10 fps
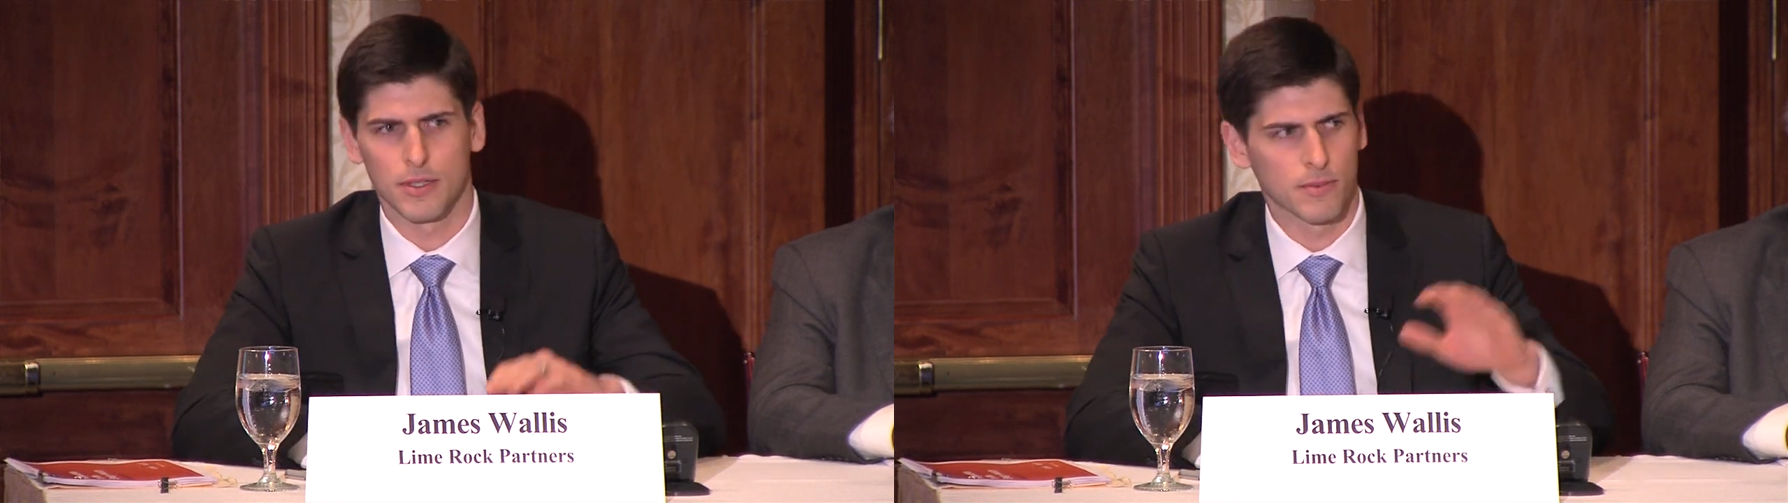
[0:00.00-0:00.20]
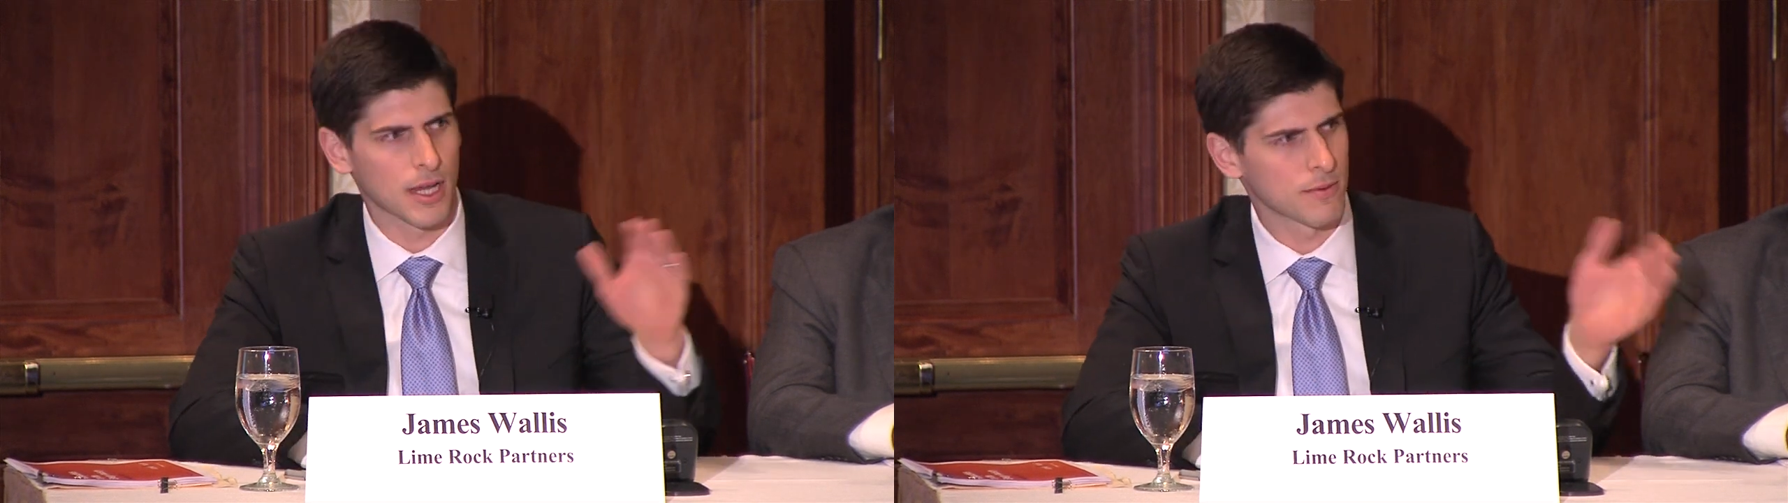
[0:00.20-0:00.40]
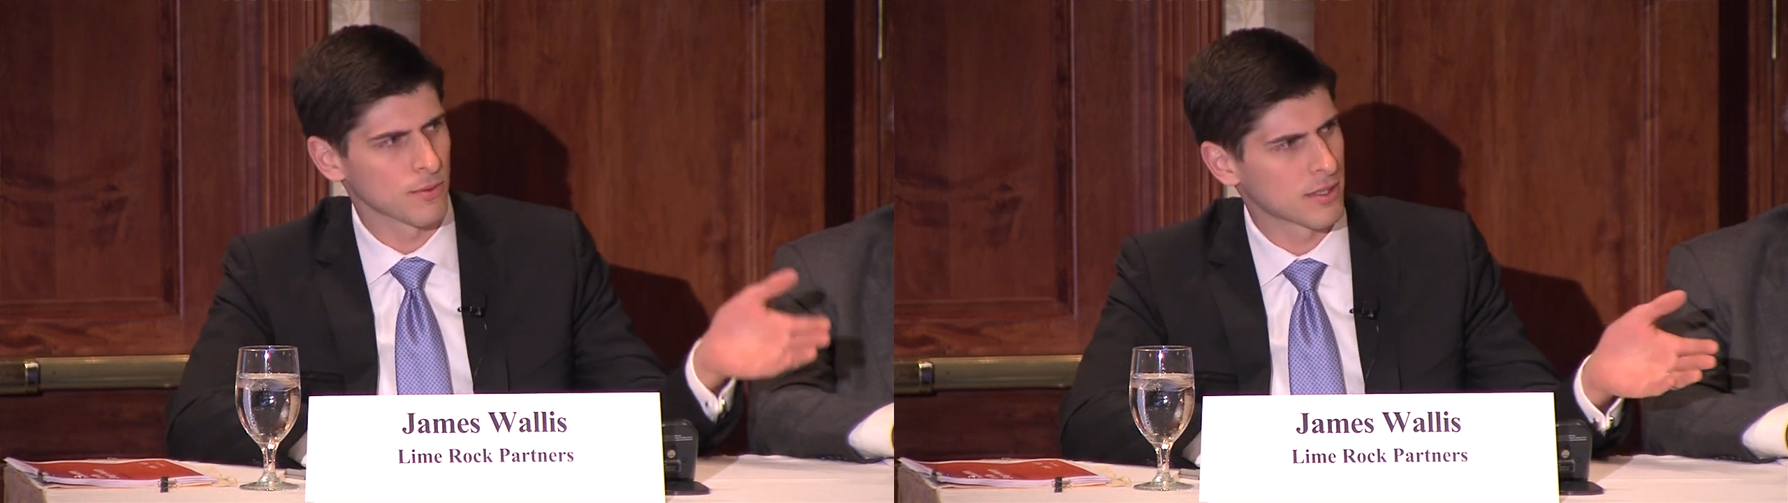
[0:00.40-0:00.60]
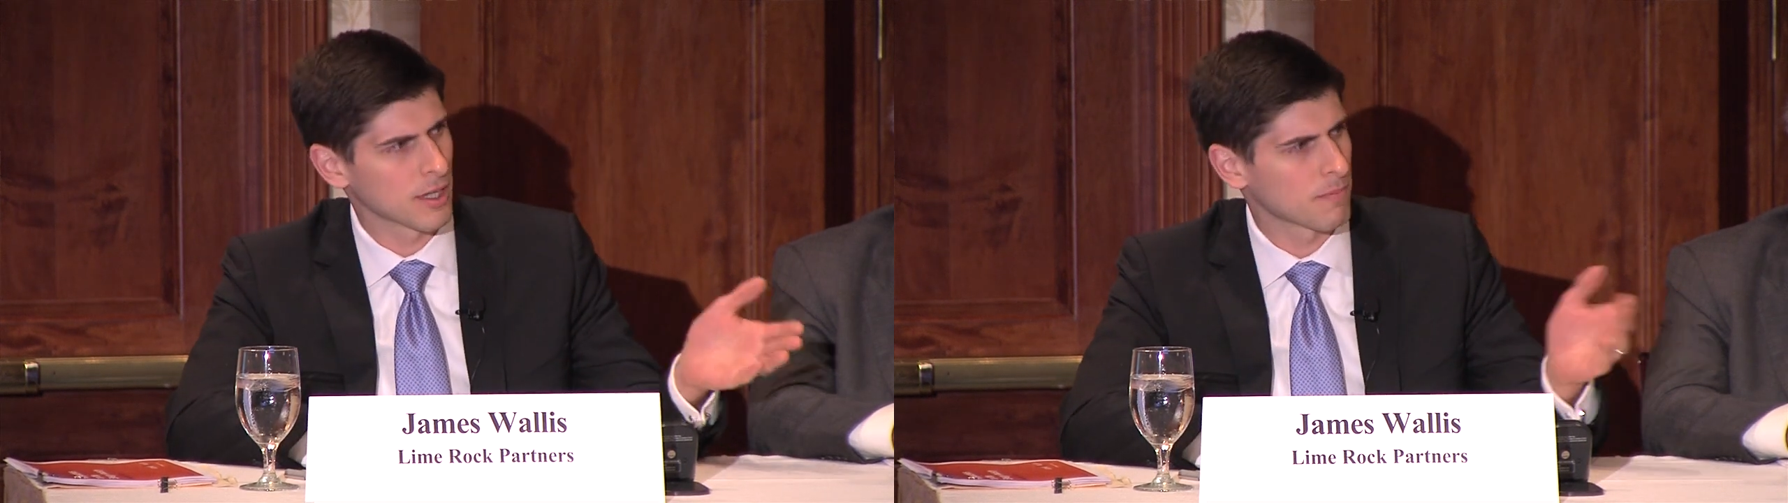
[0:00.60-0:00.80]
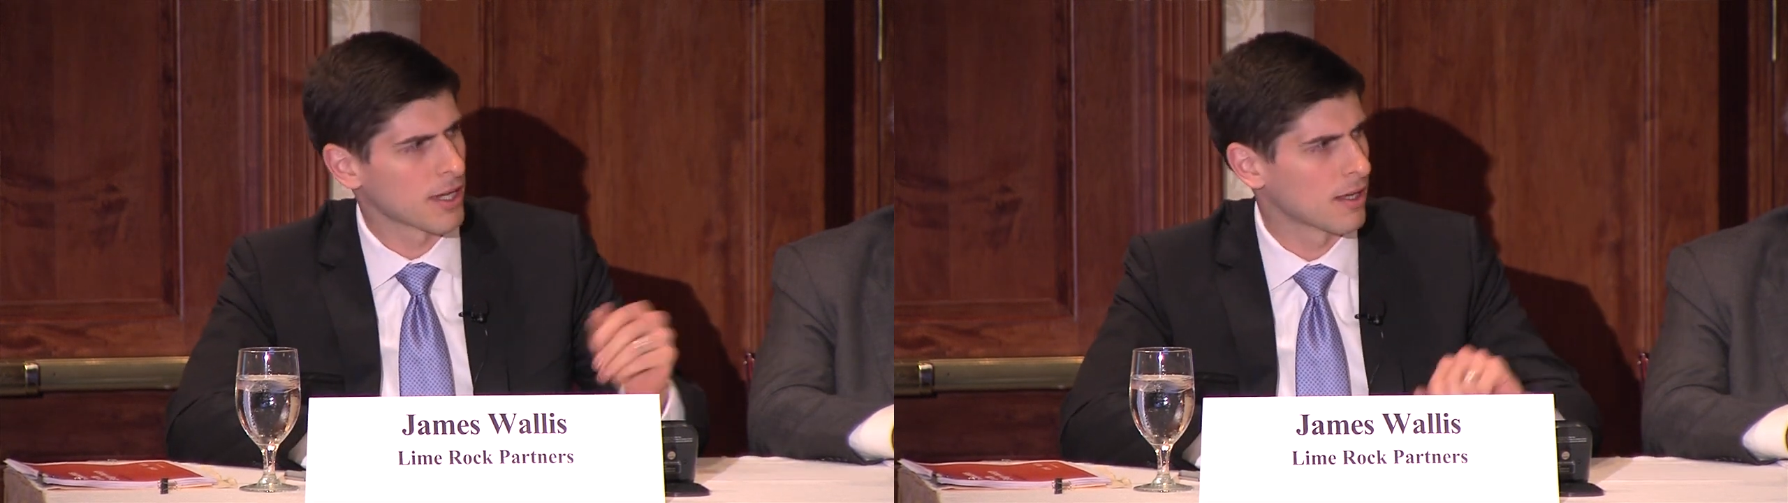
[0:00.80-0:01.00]
Sometimes we
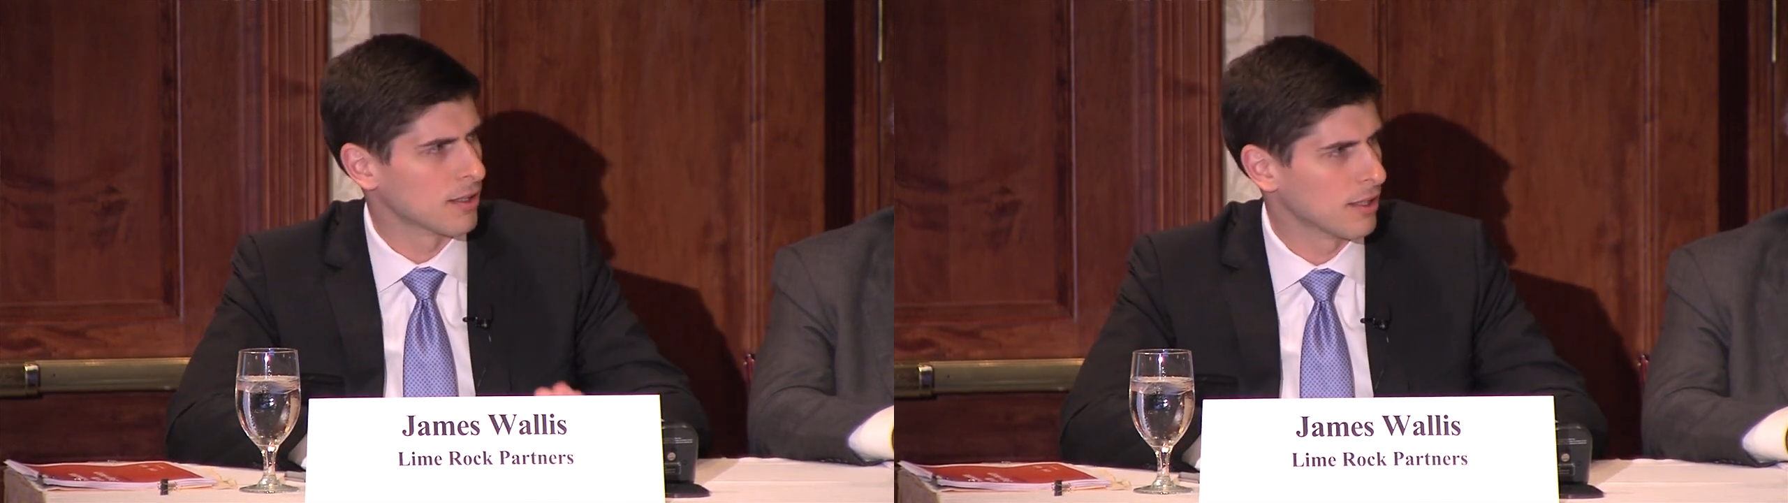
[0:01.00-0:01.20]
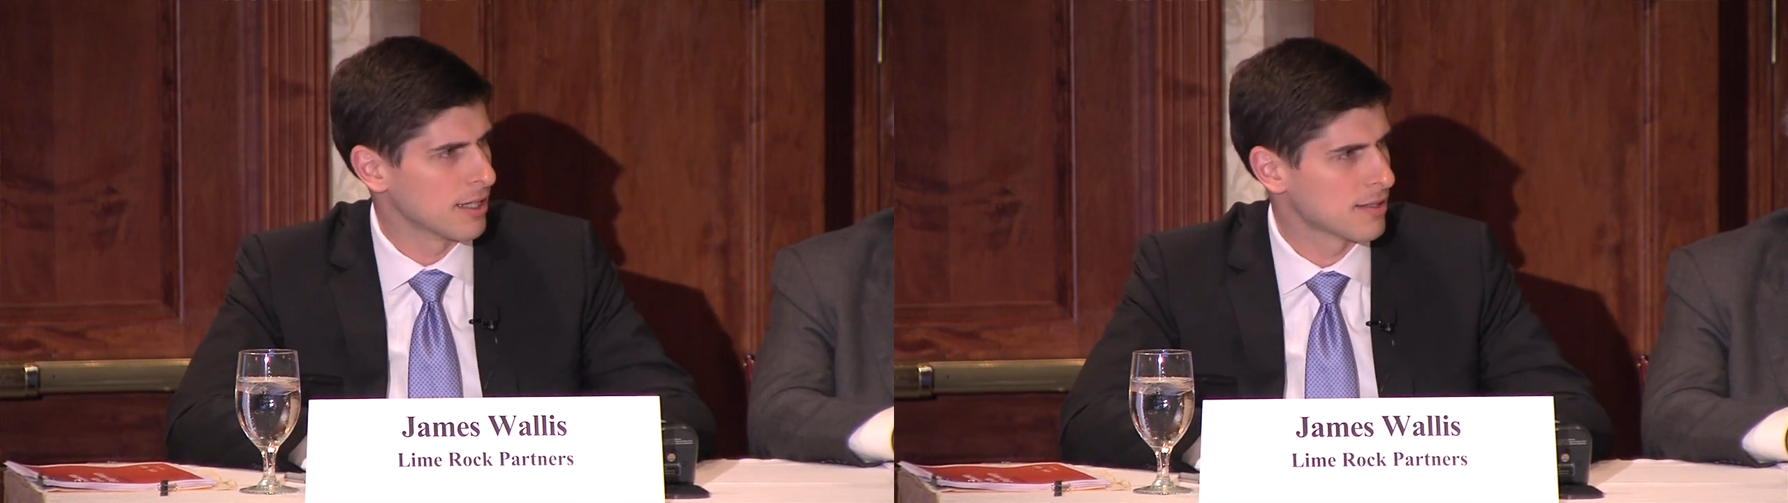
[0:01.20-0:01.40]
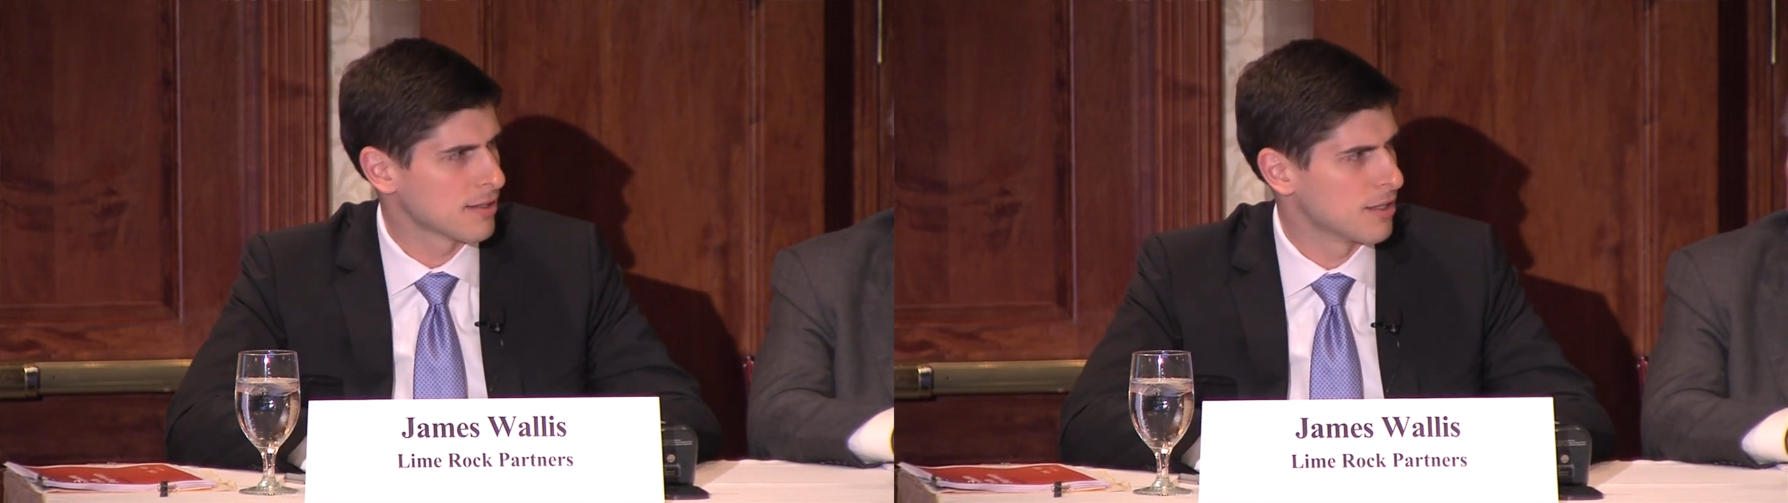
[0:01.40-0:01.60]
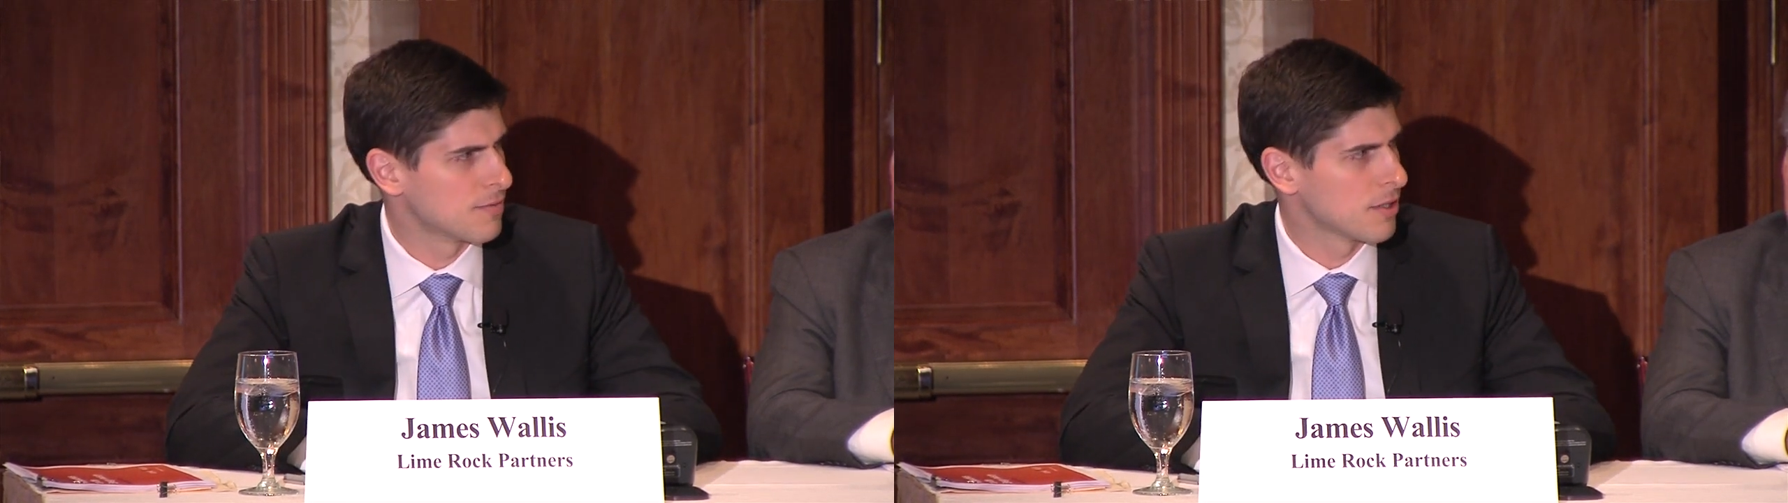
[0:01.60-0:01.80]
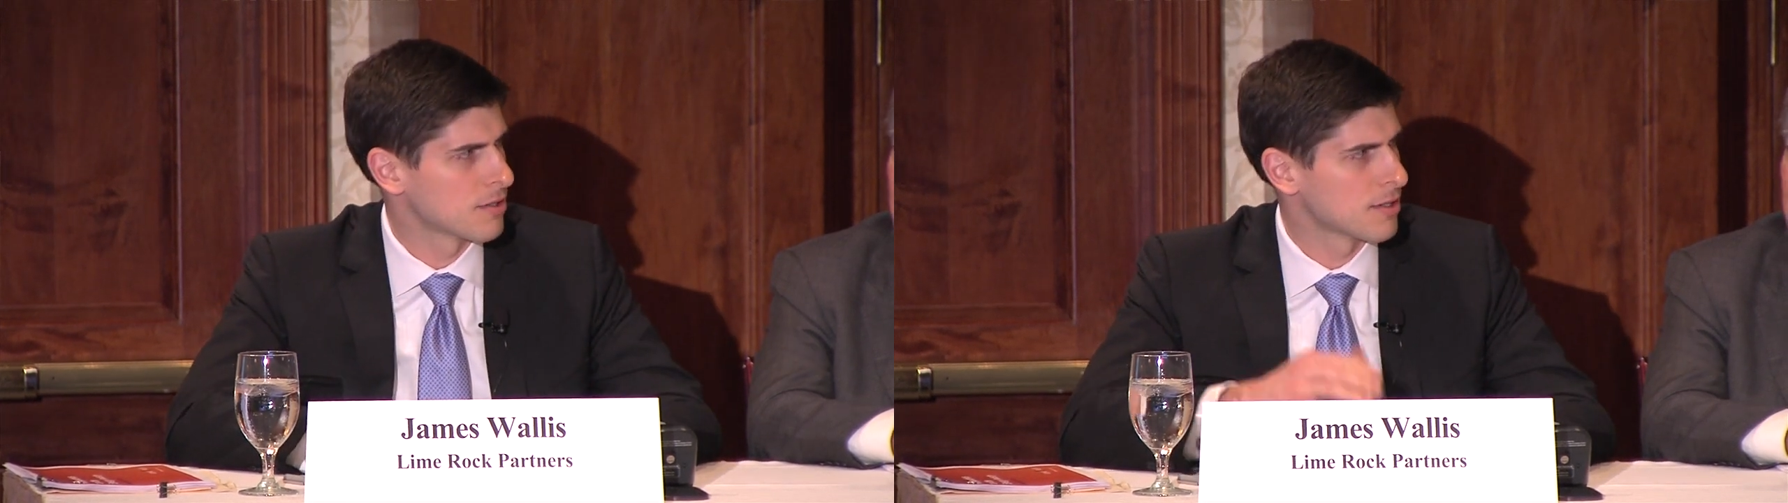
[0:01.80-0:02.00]
step down to late stage
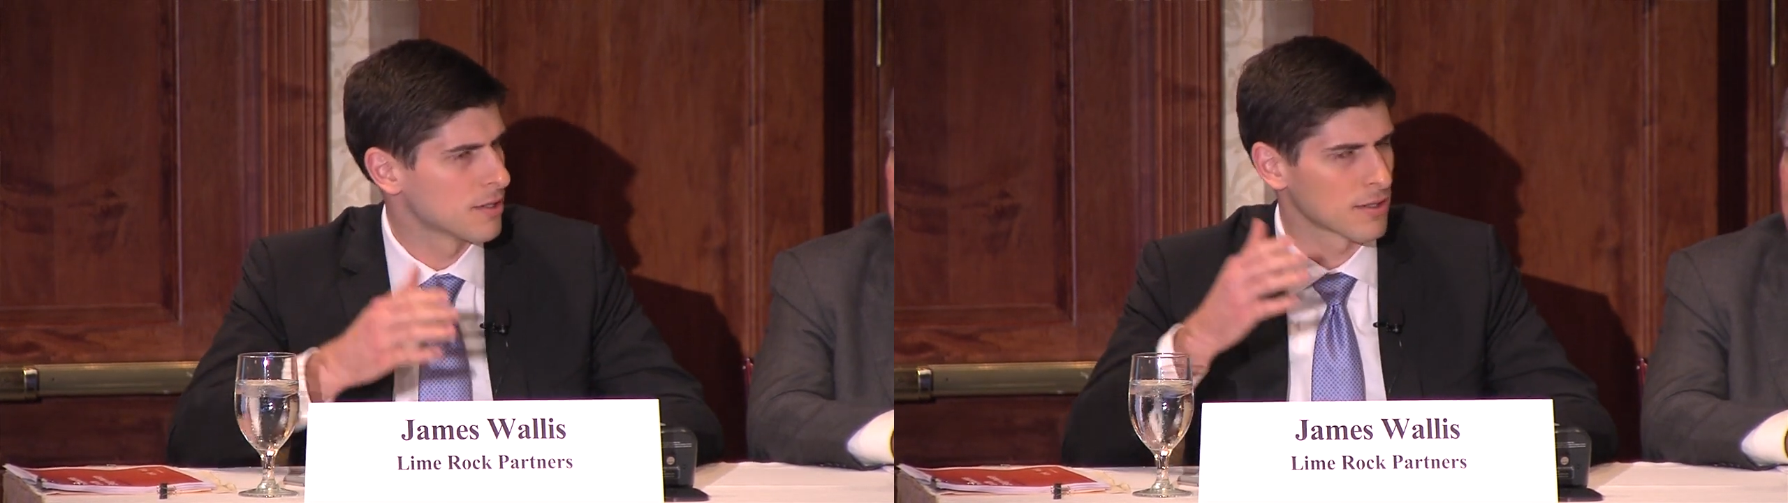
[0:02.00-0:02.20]
venture.